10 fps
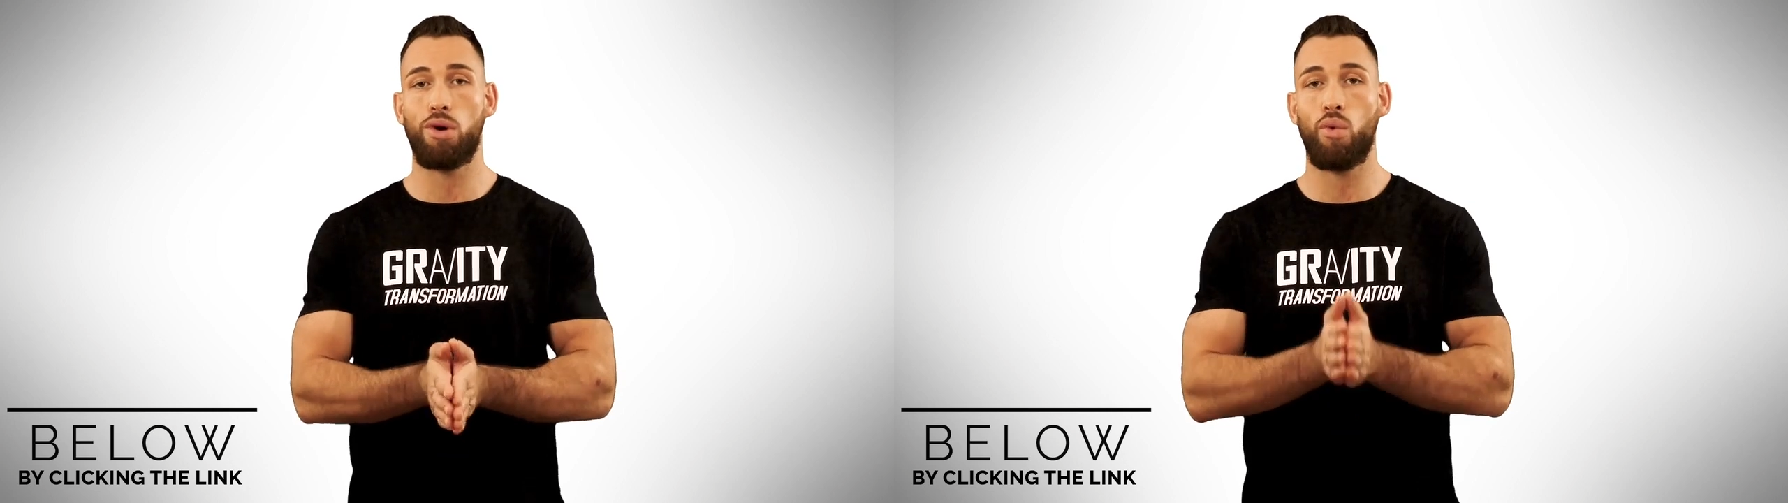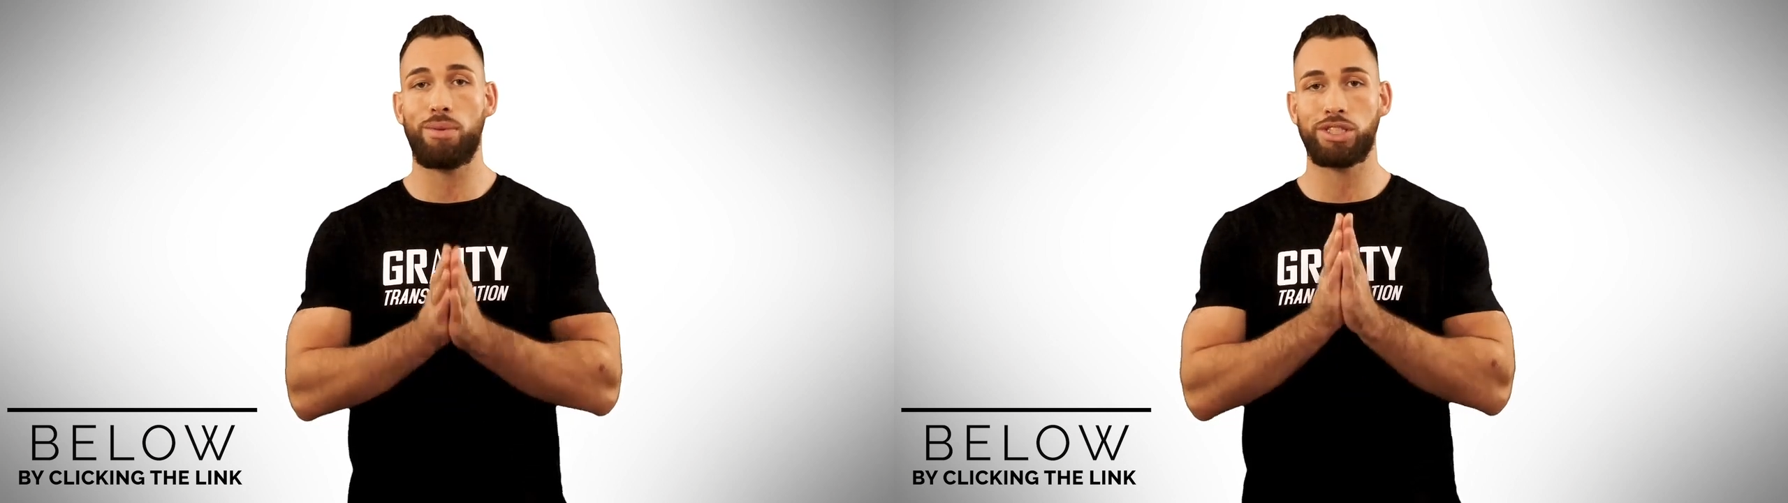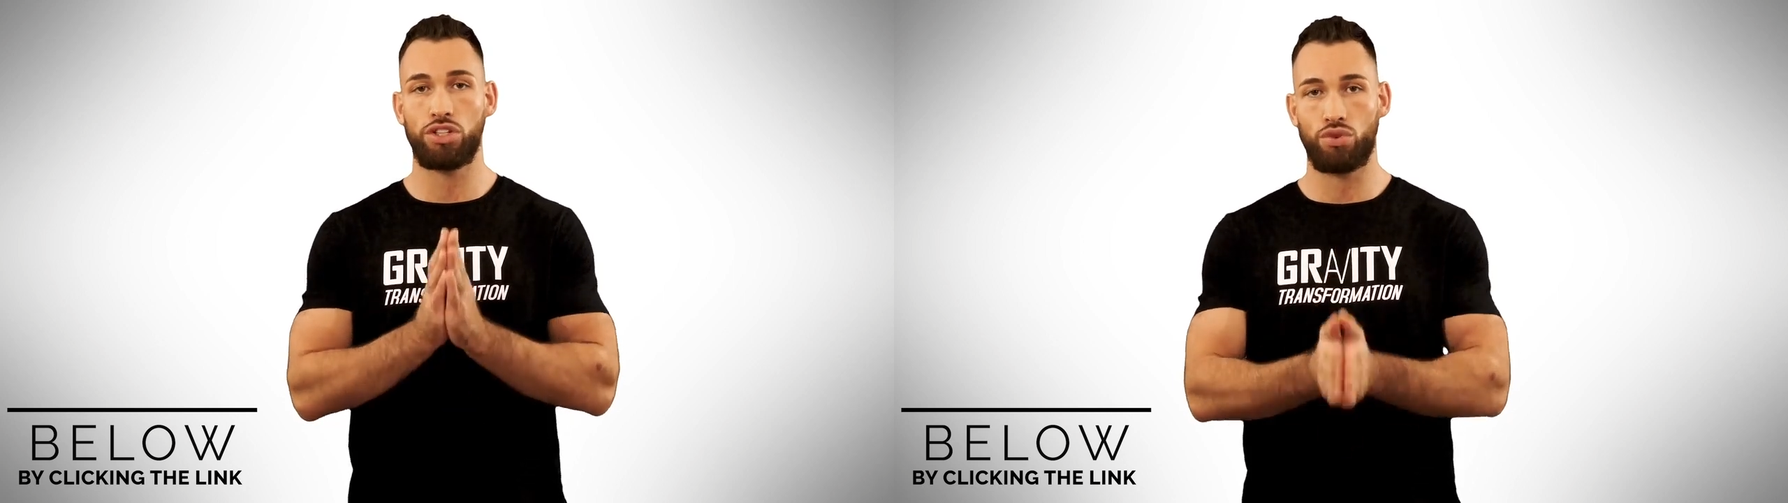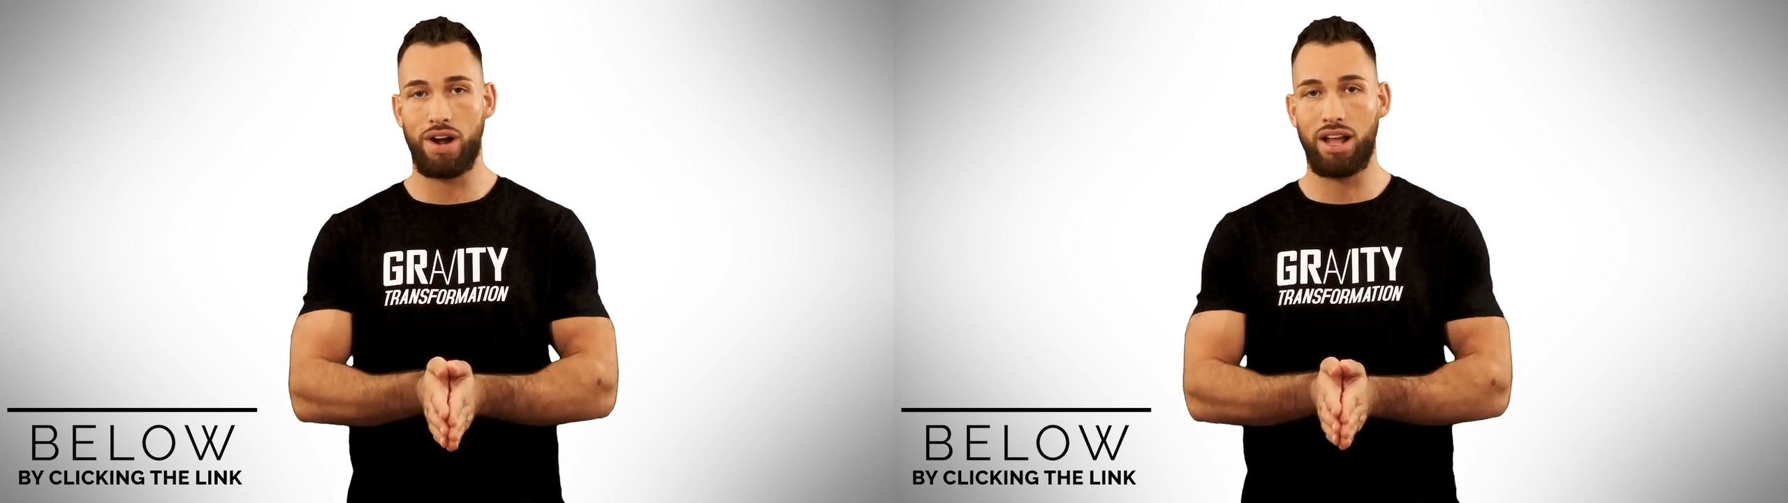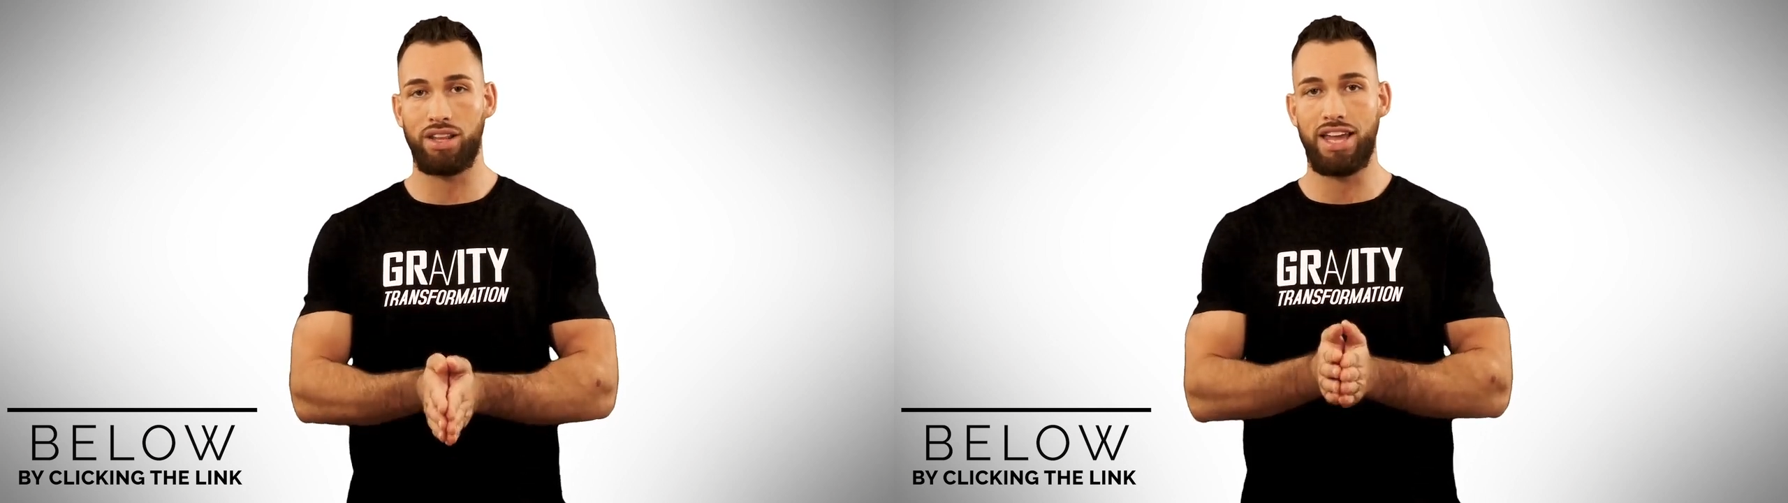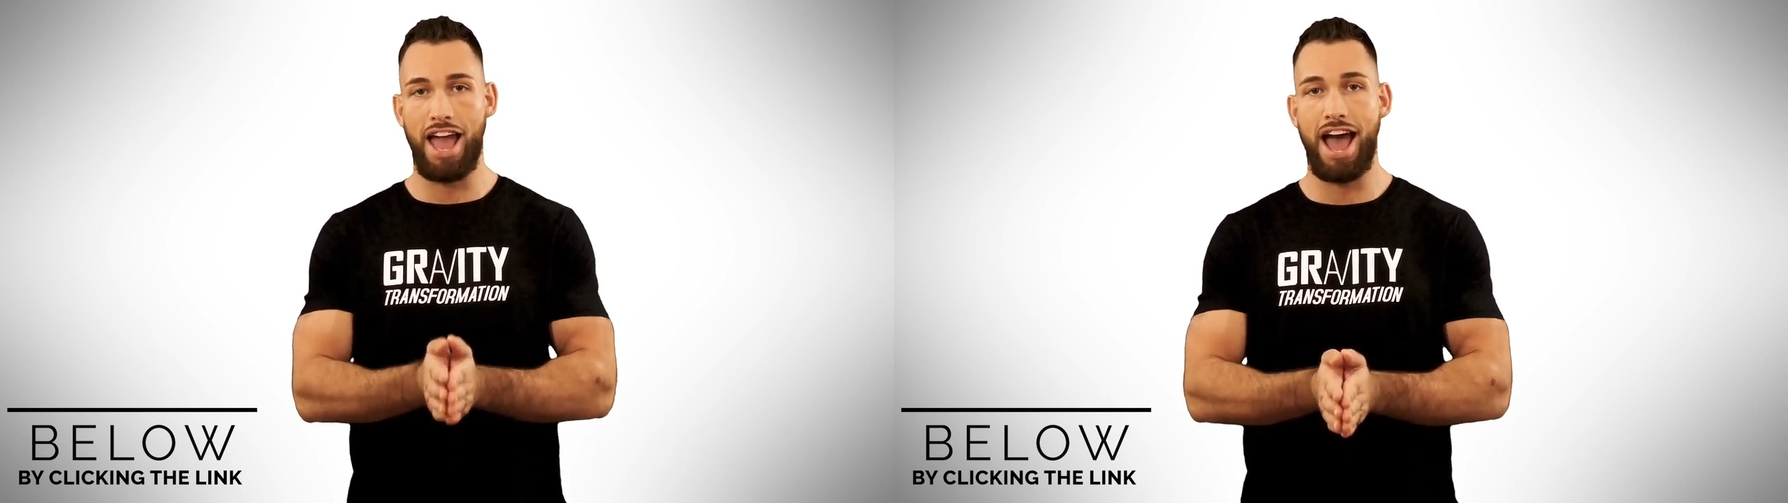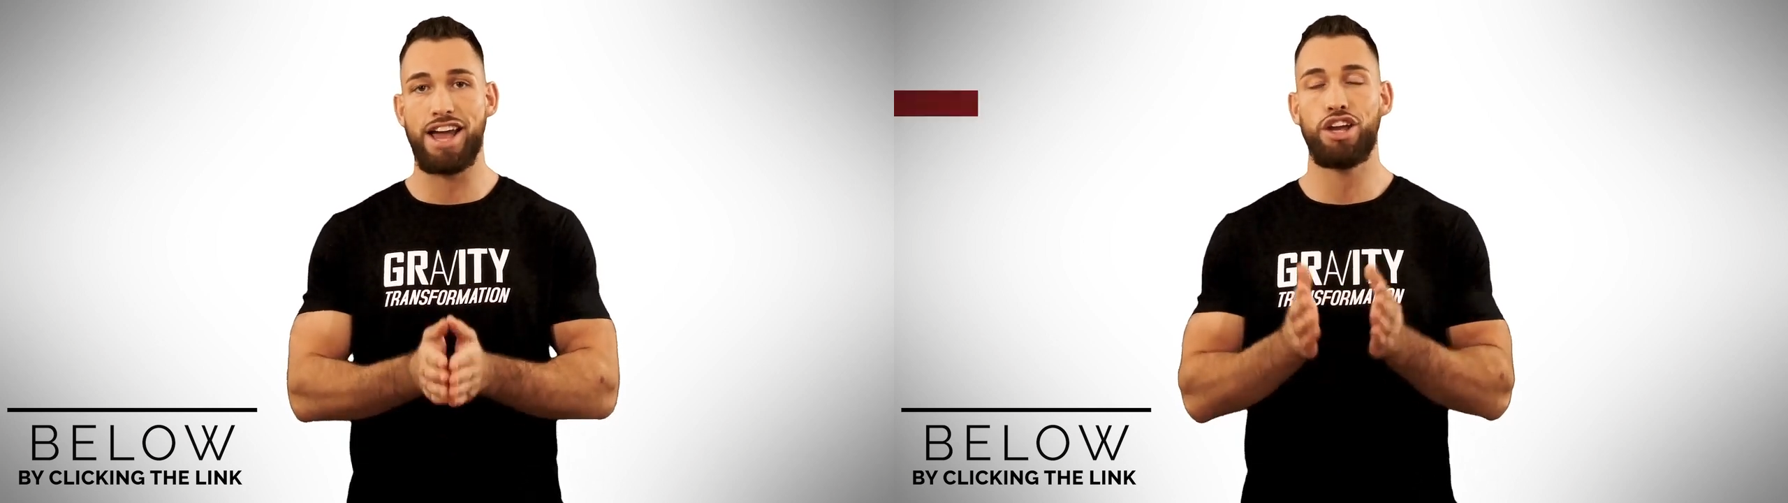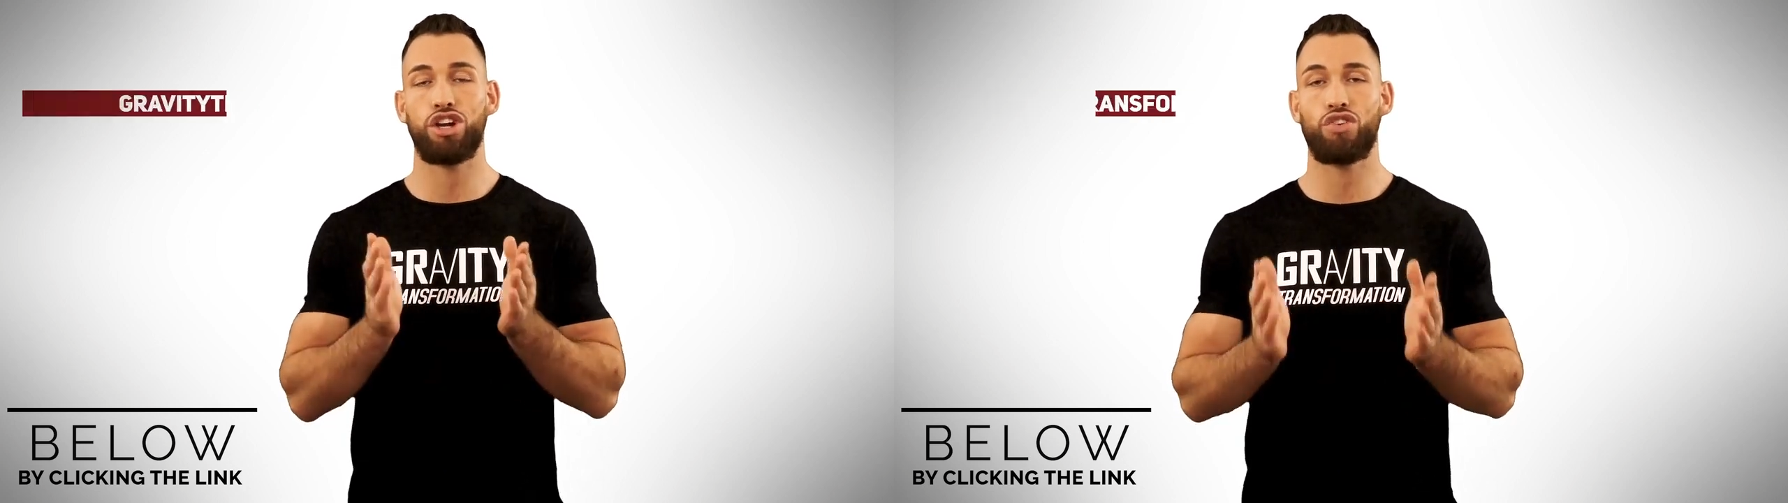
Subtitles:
my website directly at